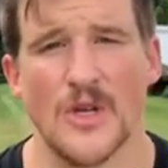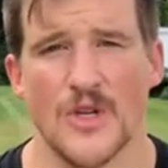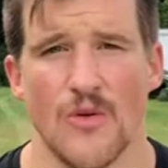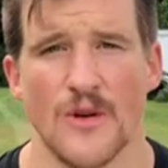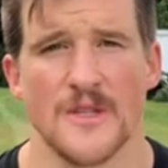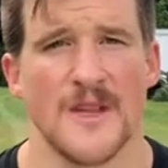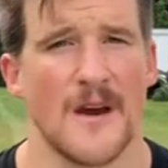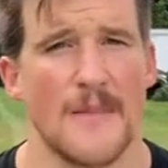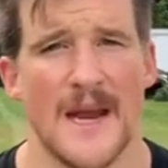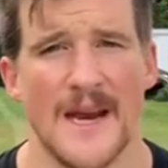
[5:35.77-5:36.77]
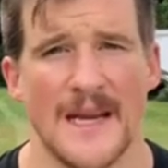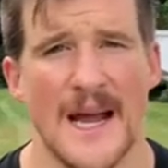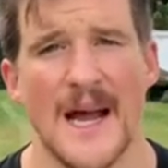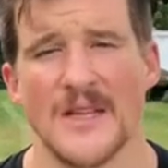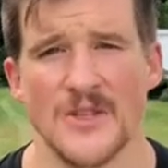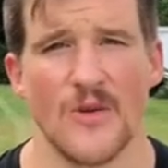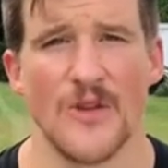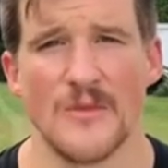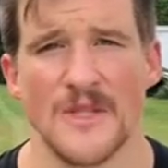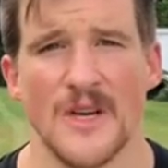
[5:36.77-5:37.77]
shorts that are made out of cottons or
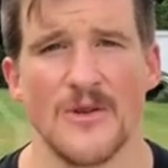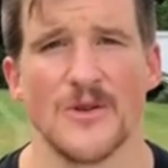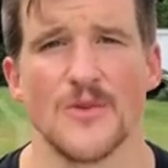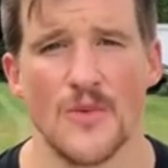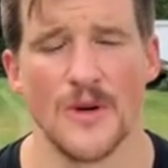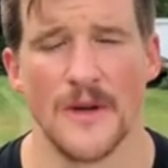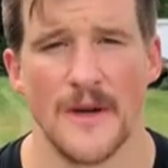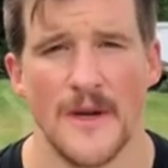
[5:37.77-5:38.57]
other materials would.